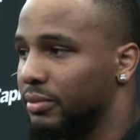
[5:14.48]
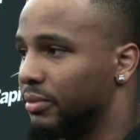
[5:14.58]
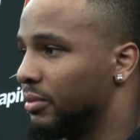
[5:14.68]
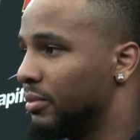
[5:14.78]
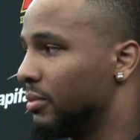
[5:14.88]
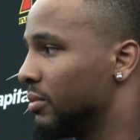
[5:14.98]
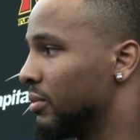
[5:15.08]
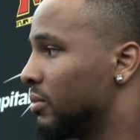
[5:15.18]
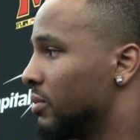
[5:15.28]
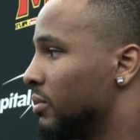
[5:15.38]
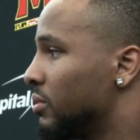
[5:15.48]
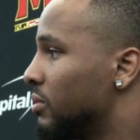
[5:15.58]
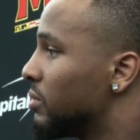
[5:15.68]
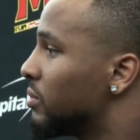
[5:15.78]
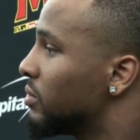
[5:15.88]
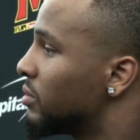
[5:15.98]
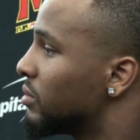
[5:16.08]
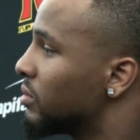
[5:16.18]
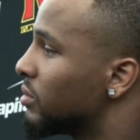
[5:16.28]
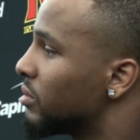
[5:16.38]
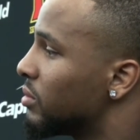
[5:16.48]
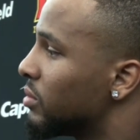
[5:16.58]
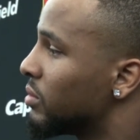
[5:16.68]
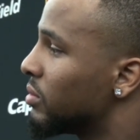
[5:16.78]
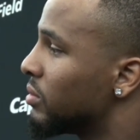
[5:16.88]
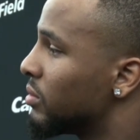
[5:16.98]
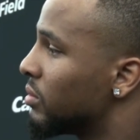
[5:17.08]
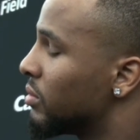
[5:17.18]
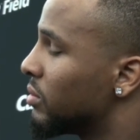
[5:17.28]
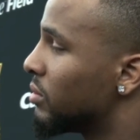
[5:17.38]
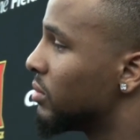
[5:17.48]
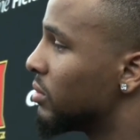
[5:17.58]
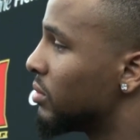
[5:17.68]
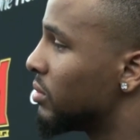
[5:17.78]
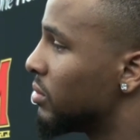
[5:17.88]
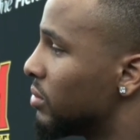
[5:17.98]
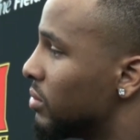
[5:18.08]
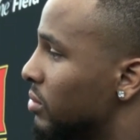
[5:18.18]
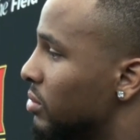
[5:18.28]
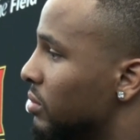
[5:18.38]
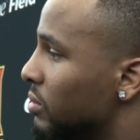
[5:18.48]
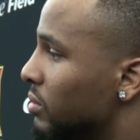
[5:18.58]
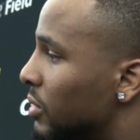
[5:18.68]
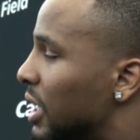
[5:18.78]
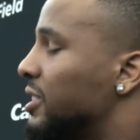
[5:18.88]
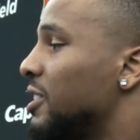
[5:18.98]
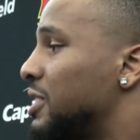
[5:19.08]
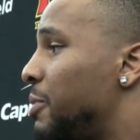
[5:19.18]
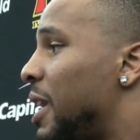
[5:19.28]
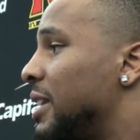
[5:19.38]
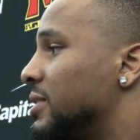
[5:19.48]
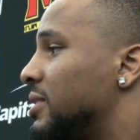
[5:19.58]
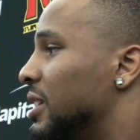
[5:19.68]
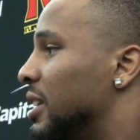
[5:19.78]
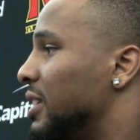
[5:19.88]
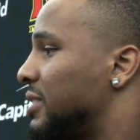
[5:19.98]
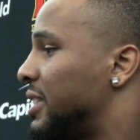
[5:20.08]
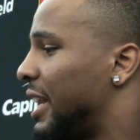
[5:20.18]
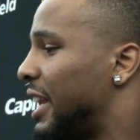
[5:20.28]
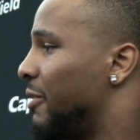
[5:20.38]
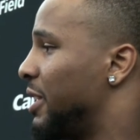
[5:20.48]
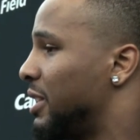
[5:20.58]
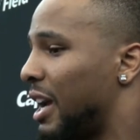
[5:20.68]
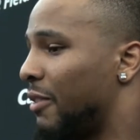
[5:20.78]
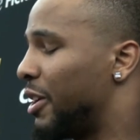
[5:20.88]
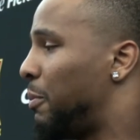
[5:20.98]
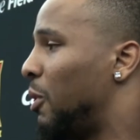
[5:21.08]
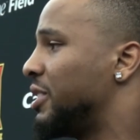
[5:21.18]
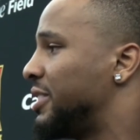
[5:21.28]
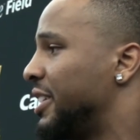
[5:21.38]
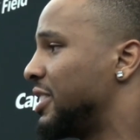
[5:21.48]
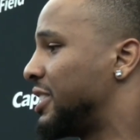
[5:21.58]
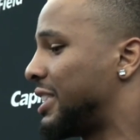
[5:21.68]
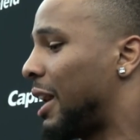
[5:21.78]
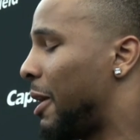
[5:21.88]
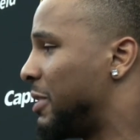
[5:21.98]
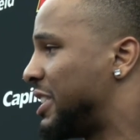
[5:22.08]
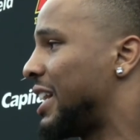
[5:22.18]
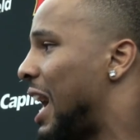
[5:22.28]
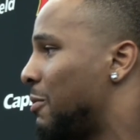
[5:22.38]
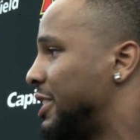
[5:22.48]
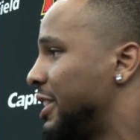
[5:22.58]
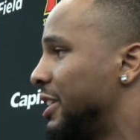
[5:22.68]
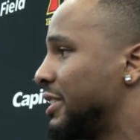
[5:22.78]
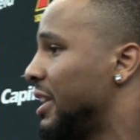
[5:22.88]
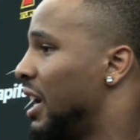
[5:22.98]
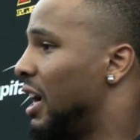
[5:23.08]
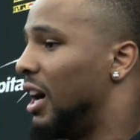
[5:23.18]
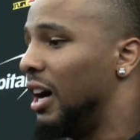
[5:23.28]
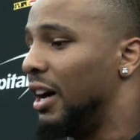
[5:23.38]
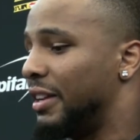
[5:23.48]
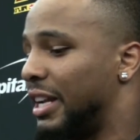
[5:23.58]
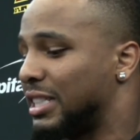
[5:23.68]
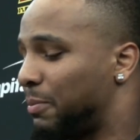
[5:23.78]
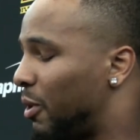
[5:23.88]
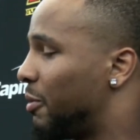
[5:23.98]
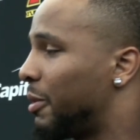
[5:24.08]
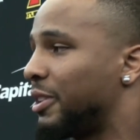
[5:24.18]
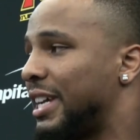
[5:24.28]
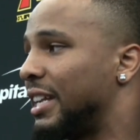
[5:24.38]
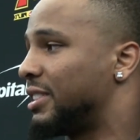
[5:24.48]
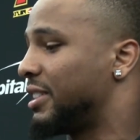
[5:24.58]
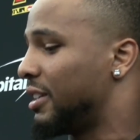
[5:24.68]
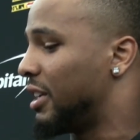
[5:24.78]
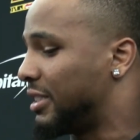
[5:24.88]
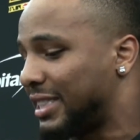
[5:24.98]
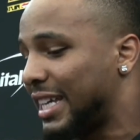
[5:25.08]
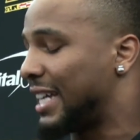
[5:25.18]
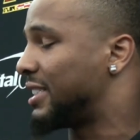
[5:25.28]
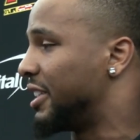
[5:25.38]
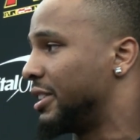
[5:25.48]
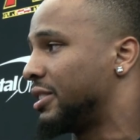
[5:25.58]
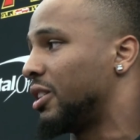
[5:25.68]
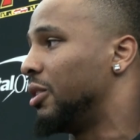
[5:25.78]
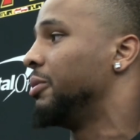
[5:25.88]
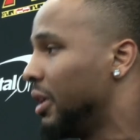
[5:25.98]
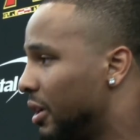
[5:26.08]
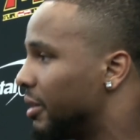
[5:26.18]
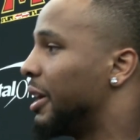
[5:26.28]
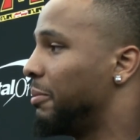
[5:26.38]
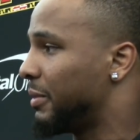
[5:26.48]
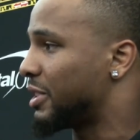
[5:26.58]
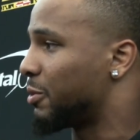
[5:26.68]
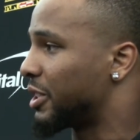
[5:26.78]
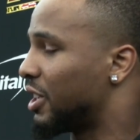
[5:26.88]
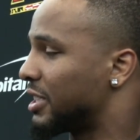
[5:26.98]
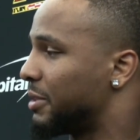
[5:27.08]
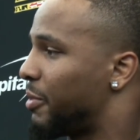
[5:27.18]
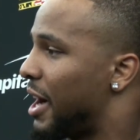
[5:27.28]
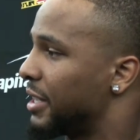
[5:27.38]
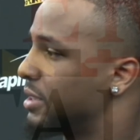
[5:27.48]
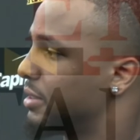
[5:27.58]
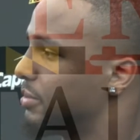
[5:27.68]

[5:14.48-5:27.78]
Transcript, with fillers: How do you personally um, plan to improve your game next week versus Syracuse? it starts in practice. Uh, taking every every opponent serious, just like how we took Howard serious. Uh, next opponent we going are taking this just as serious. So, yep, that's where it starts in practice.